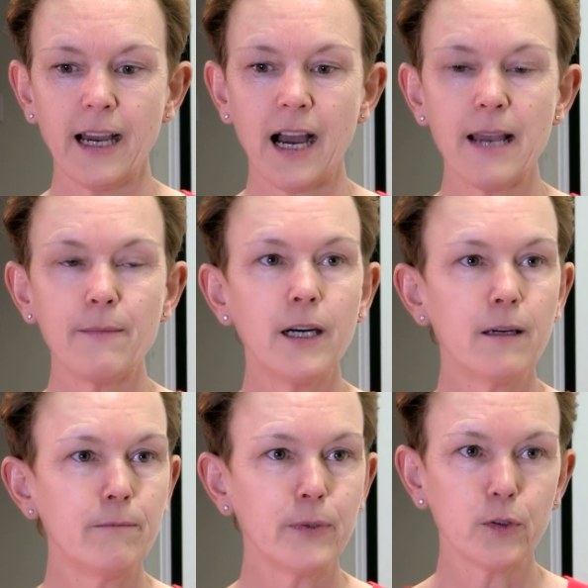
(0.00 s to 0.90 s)
I'm
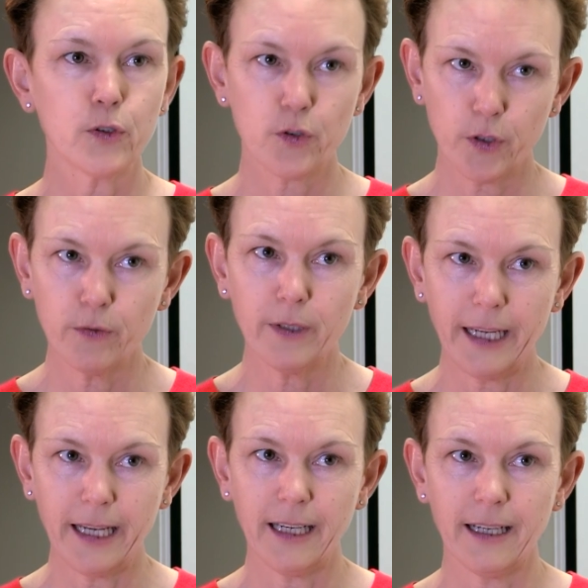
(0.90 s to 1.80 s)
humbled
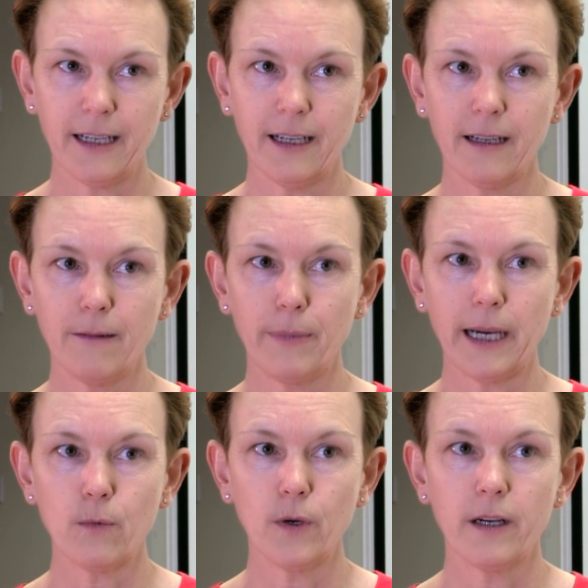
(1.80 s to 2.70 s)
truly
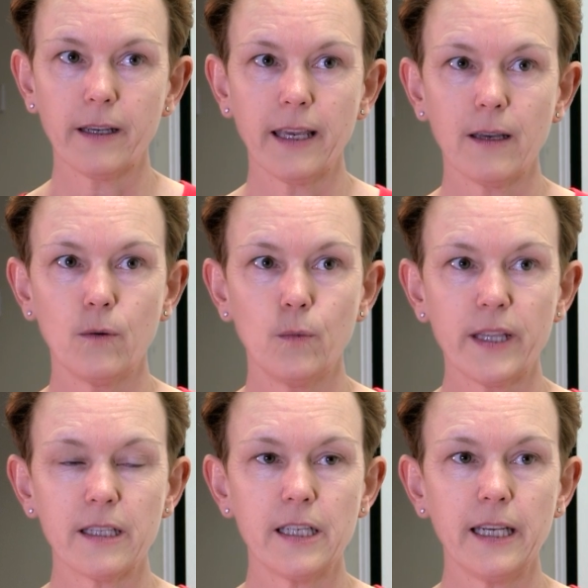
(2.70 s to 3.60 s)
by working
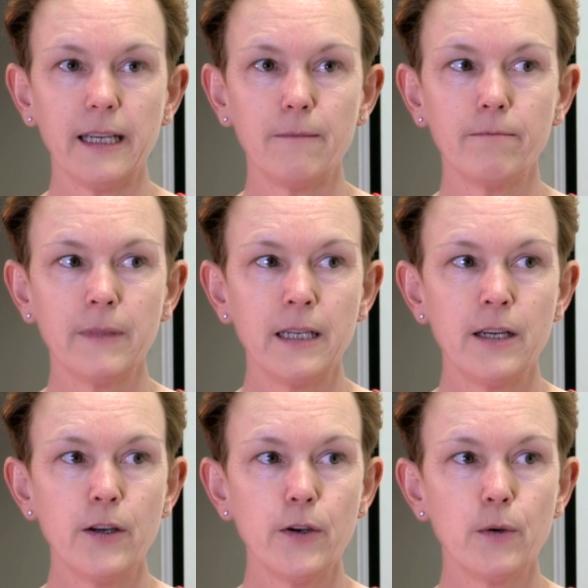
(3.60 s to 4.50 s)
with a team
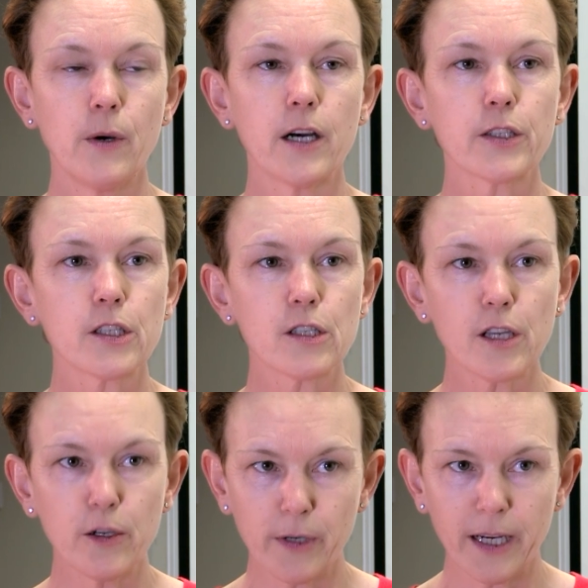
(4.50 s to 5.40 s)
who are
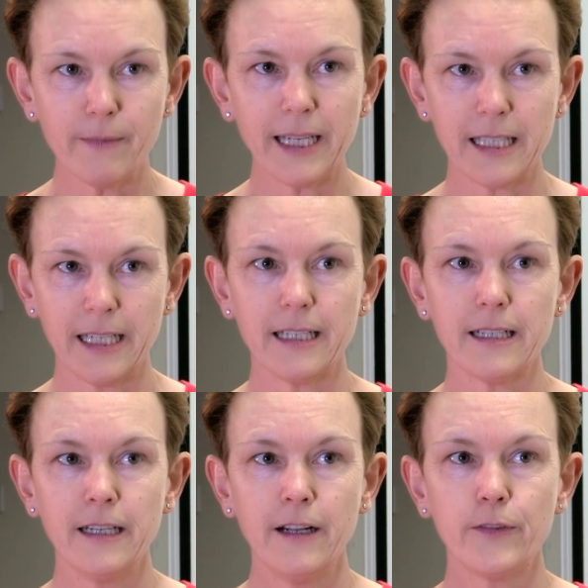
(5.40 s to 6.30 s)
so committed
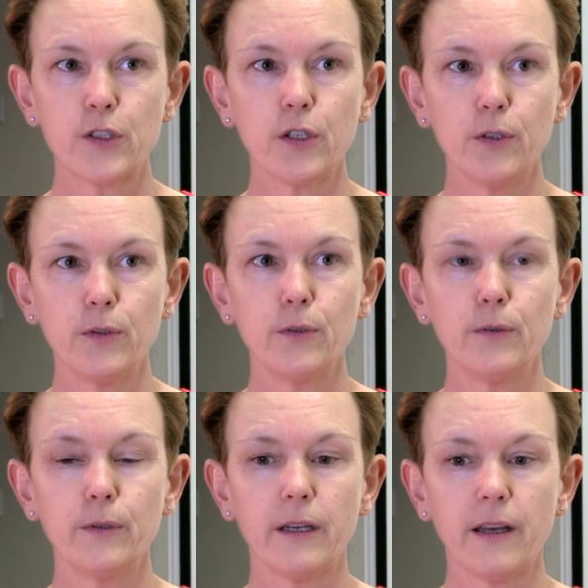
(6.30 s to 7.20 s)

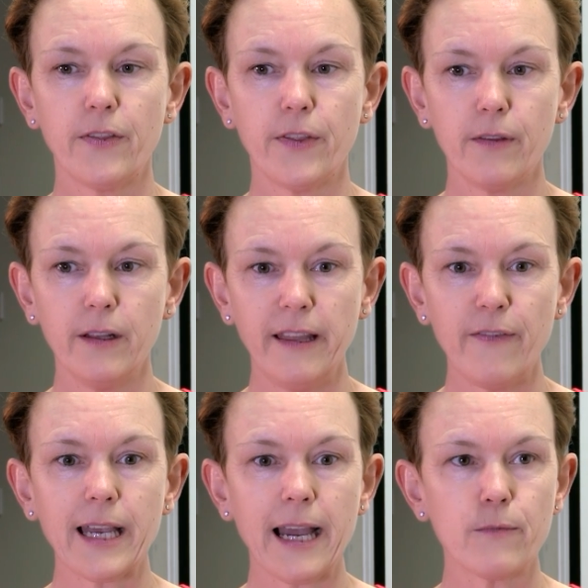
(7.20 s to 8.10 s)
to
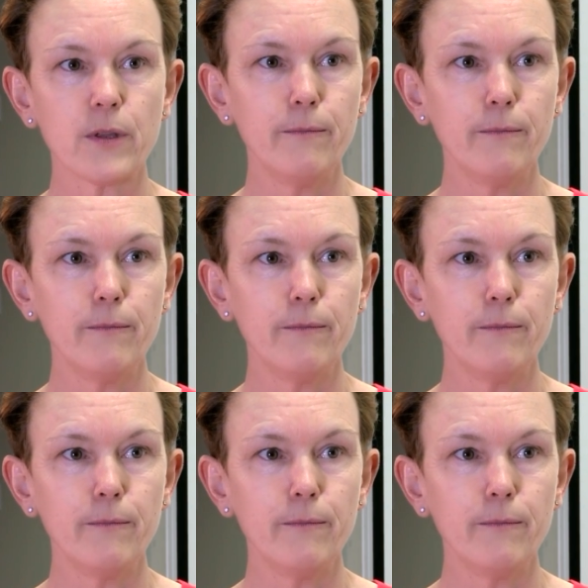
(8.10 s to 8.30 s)
living out the